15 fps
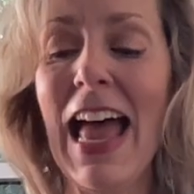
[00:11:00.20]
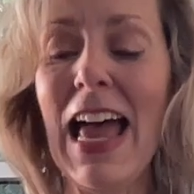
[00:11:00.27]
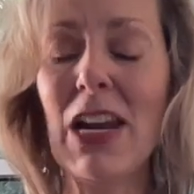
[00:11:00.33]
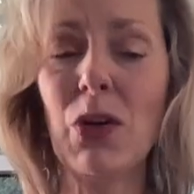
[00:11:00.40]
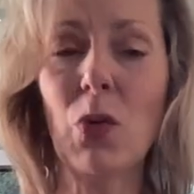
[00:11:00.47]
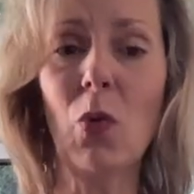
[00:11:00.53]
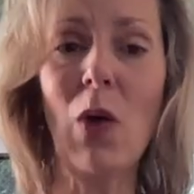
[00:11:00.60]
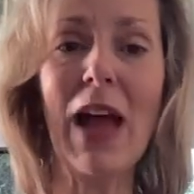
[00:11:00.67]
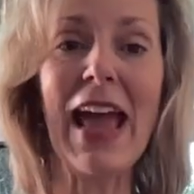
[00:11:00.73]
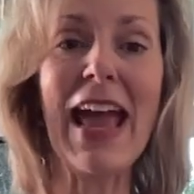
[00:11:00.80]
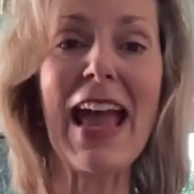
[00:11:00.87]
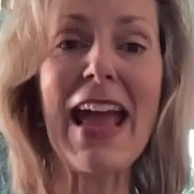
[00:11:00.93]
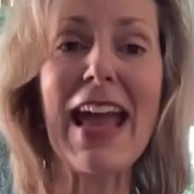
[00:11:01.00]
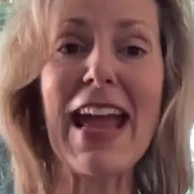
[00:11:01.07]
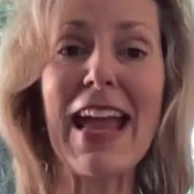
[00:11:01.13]
And
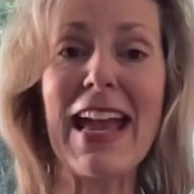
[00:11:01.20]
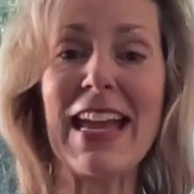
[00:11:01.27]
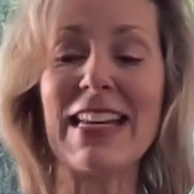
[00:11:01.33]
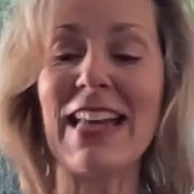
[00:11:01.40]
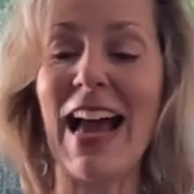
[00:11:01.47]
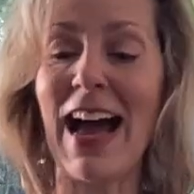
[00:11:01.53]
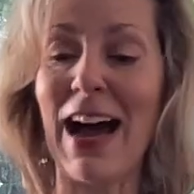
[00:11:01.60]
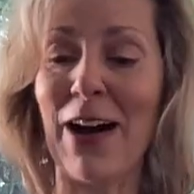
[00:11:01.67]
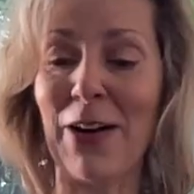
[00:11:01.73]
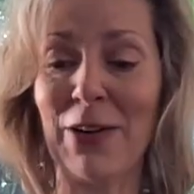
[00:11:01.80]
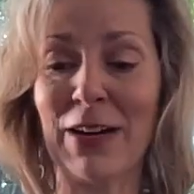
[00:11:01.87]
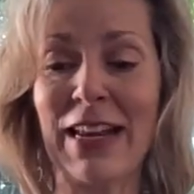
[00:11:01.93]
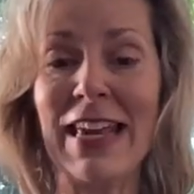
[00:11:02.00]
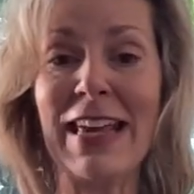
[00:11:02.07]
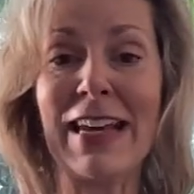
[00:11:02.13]
way
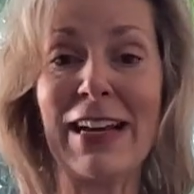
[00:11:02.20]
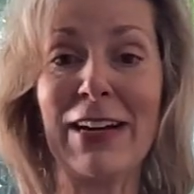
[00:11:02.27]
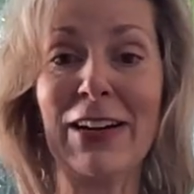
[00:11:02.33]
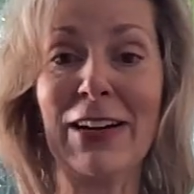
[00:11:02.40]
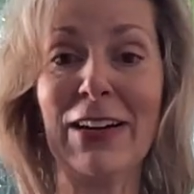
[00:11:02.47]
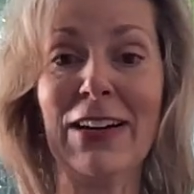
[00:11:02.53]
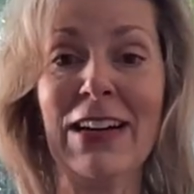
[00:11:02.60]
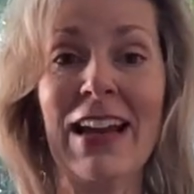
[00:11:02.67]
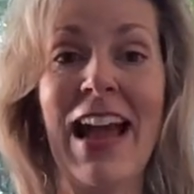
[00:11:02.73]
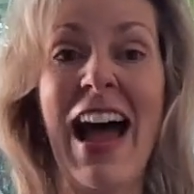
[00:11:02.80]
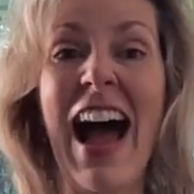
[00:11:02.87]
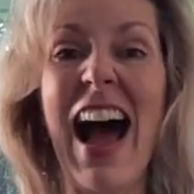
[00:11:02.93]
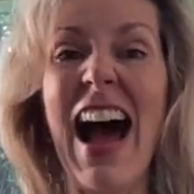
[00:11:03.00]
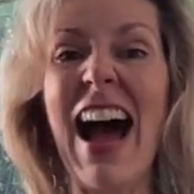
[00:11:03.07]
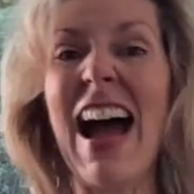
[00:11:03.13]
down here,
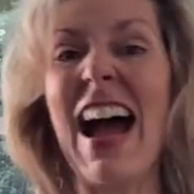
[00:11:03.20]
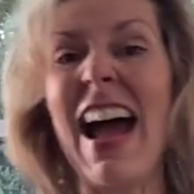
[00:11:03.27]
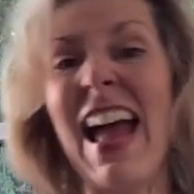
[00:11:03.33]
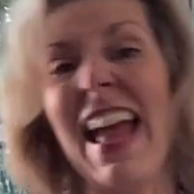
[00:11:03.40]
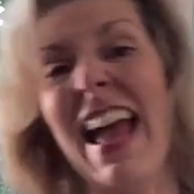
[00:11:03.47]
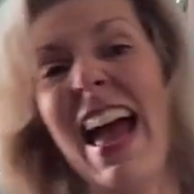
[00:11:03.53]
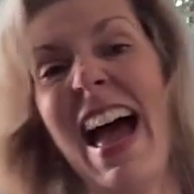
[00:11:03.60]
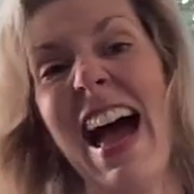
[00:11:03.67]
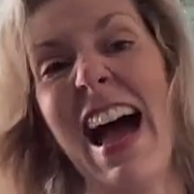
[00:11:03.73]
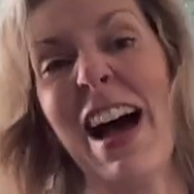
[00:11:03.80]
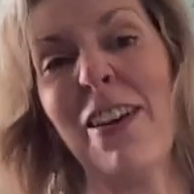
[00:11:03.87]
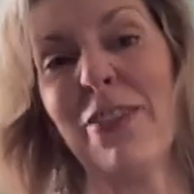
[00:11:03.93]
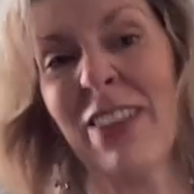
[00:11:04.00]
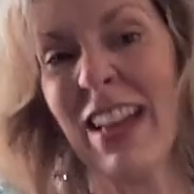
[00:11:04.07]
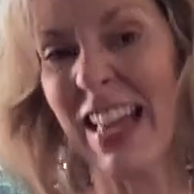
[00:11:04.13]
I
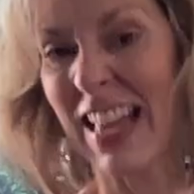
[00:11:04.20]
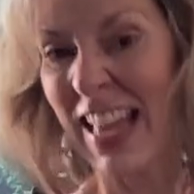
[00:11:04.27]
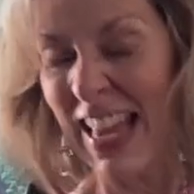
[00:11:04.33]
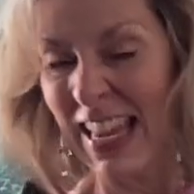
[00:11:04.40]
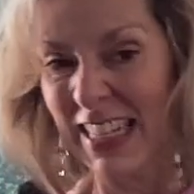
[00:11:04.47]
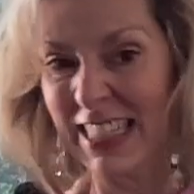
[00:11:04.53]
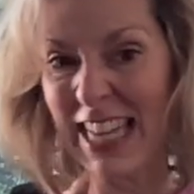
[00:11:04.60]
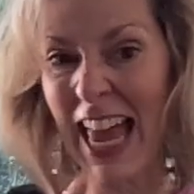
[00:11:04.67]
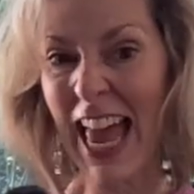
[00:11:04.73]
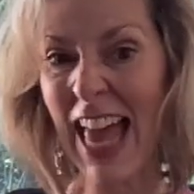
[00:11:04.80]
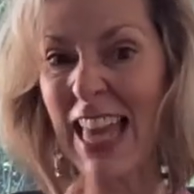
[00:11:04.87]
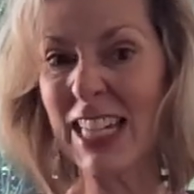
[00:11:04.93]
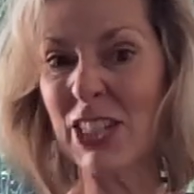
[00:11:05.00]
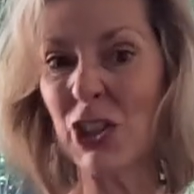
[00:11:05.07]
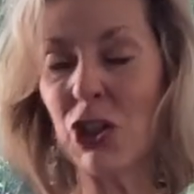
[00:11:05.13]
have 10
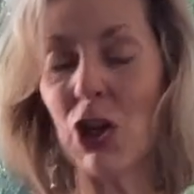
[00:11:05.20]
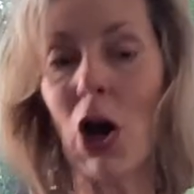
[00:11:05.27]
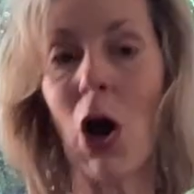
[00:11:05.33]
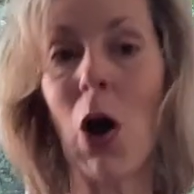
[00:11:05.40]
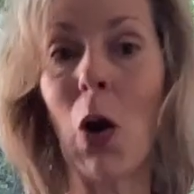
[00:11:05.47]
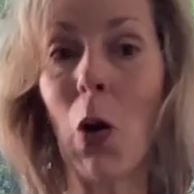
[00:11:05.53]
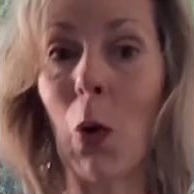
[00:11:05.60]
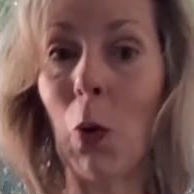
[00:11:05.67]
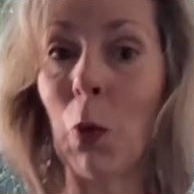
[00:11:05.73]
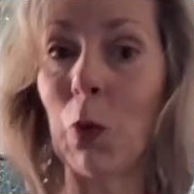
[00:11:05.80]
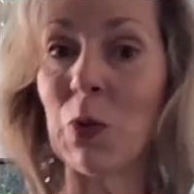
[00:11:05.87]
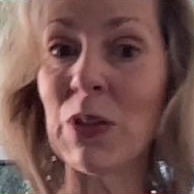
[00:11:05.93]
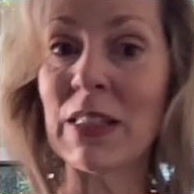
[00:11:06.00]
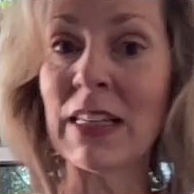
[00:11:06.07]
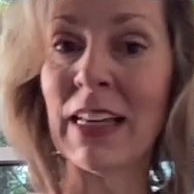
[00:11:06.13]

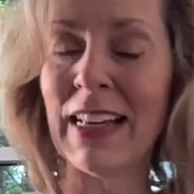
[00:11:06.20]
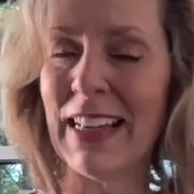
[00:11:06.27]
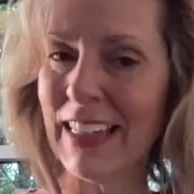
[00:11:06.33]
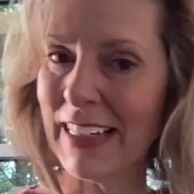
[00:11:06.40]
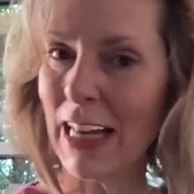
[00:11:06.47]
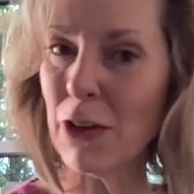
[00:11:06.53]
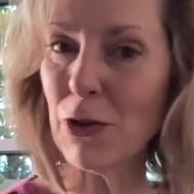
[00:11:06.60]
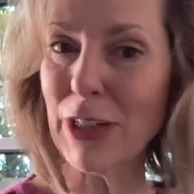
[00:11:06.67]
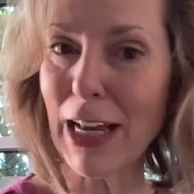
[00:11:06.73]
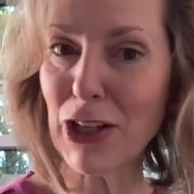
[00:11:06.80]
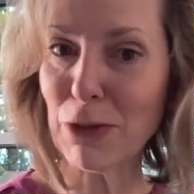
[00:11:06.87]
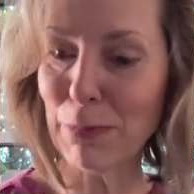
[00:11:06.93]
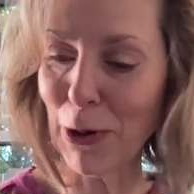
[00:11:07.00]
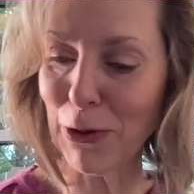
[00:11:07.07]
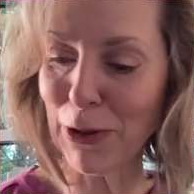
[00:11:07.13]
toes. Can you
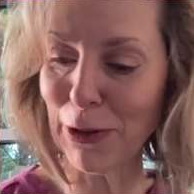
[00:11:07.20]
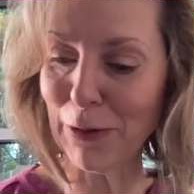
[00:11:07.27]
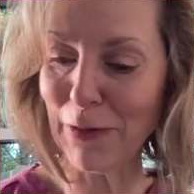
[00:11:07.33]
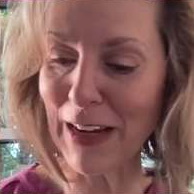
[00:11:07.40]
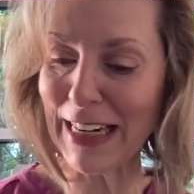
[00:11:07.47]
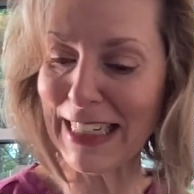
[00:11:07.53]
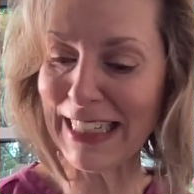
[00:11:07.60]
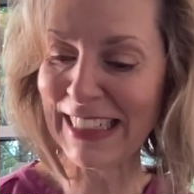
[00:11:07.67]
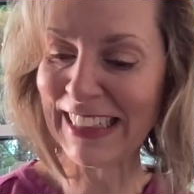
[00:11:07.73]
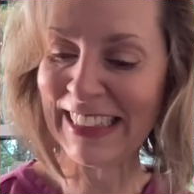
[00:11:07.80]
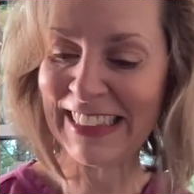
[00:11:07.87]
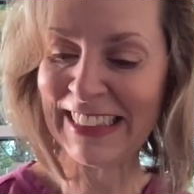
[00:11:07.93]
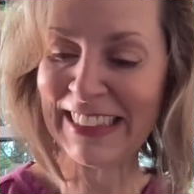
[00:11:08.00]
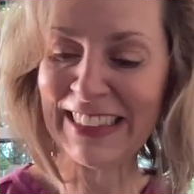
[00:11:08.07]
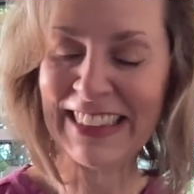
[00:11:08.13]
touch both your feet?
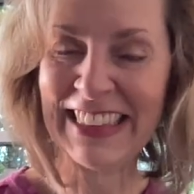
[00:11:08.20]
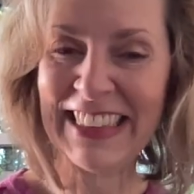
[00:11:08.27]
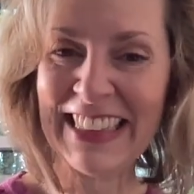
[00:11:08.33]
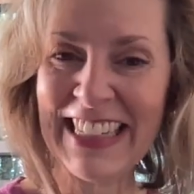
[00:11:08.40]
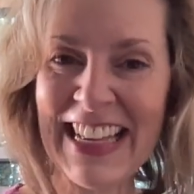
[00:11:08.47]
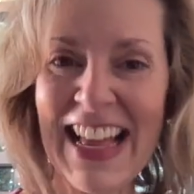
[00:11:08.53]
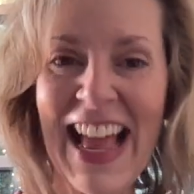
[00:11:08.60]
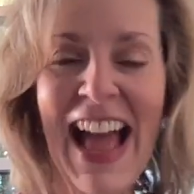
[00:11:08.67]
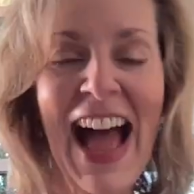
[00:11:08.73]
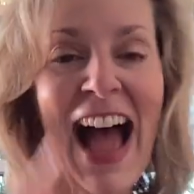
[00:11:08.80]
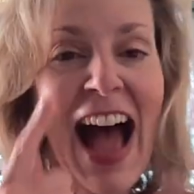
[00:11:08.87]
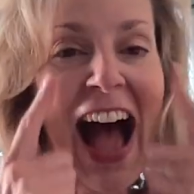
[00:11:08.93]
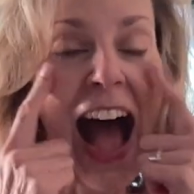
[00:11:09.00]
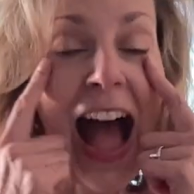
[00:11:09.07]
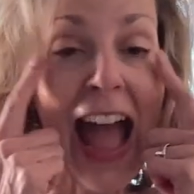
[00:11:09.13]

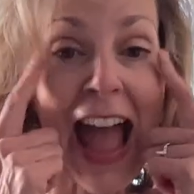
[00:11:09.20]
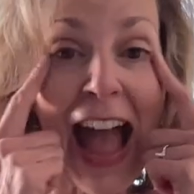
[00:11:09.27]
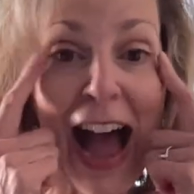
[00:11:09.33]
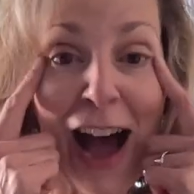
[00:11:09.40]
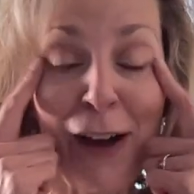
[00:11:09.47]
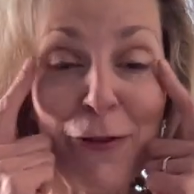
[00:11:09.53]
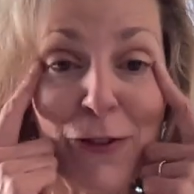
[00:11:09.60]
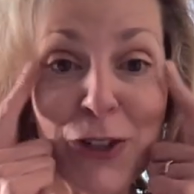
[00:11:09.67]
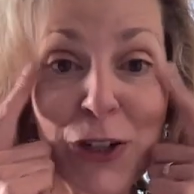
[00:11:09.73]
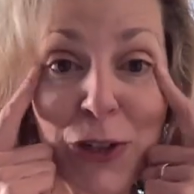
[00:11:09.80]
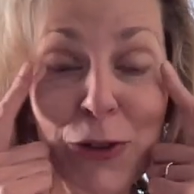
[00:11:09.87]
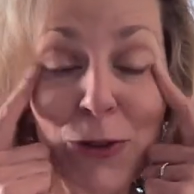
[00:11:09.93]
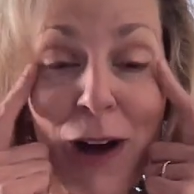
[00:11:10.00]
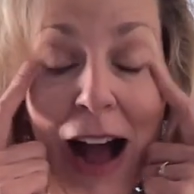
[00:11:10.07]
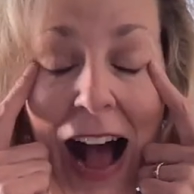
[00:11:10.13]
I have
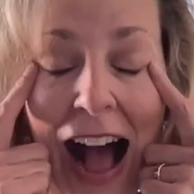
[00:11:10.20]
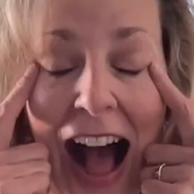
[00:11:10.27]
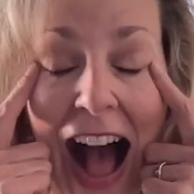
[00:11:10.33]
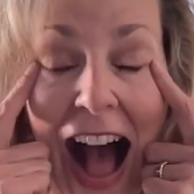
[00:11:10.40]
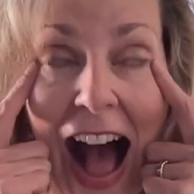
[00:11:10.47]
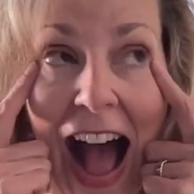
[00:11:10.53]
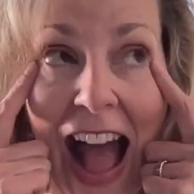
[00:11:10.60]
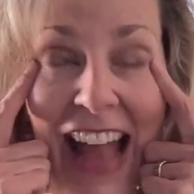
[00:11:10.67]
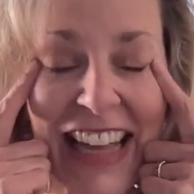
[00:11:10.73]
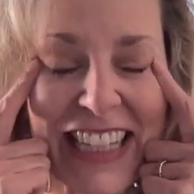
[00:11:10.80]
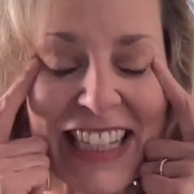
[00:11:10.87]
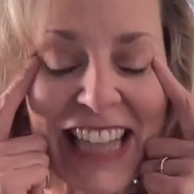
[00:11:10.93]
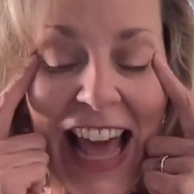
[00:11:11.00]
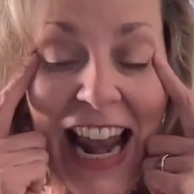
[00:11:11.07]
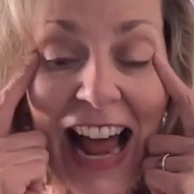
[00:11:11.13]
two
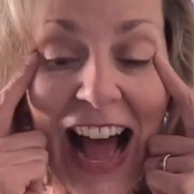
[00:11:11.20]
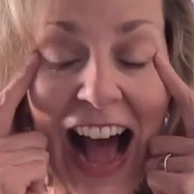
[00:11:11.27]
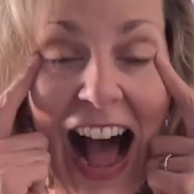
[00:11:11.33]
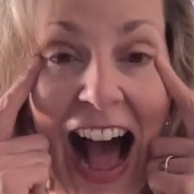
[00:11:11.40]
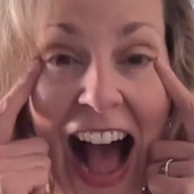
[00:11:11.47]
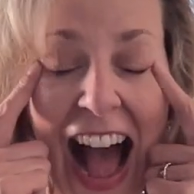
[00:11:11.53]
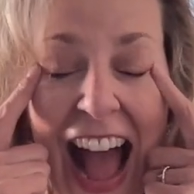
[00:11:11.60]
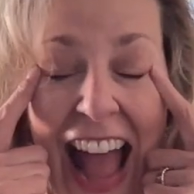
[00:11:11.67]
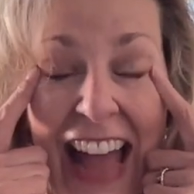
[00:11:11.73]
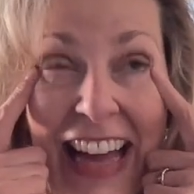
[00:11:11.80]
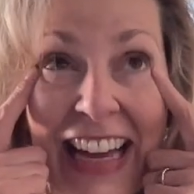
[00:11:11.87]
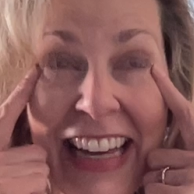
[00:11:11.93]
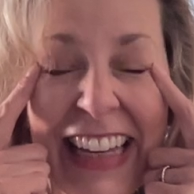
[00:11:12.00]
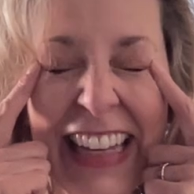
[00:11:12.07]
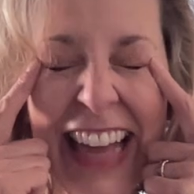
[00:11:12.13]
eyes that
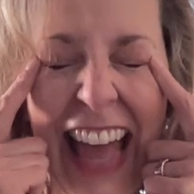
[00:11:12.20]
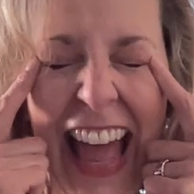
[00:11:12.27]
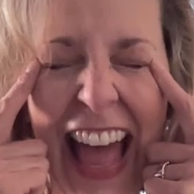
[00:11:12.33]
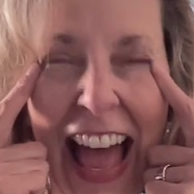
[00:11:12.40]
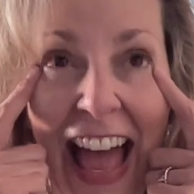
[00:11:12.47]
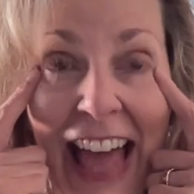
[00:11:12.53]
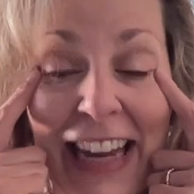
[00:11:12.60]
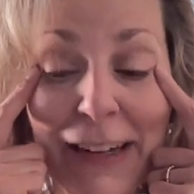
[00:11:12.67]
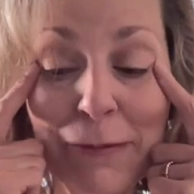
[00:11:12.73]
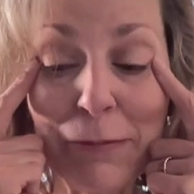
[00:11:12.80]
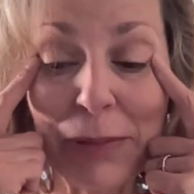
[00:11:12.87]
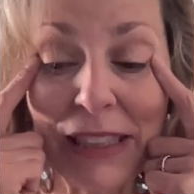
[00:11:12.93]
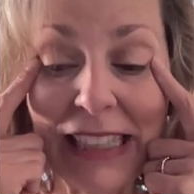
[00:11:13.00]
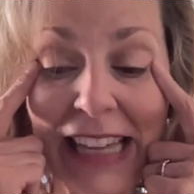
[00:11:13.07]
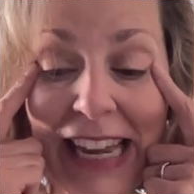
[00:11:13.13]
I can
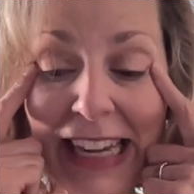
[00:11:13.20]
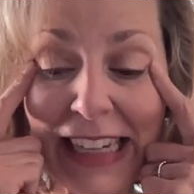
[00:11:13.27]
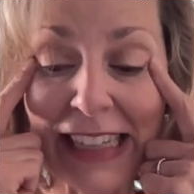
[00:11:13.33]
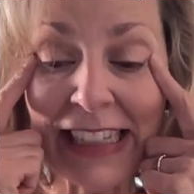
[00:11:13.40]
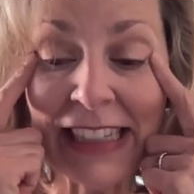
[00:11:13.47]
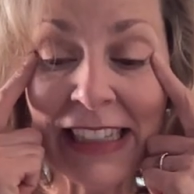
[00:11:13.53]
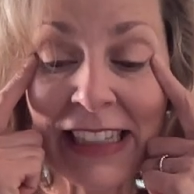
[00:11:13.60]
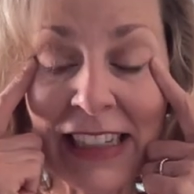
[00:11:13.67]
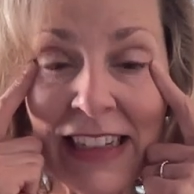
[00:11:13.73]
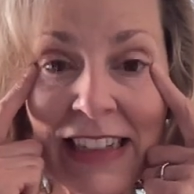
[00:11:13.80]
blink.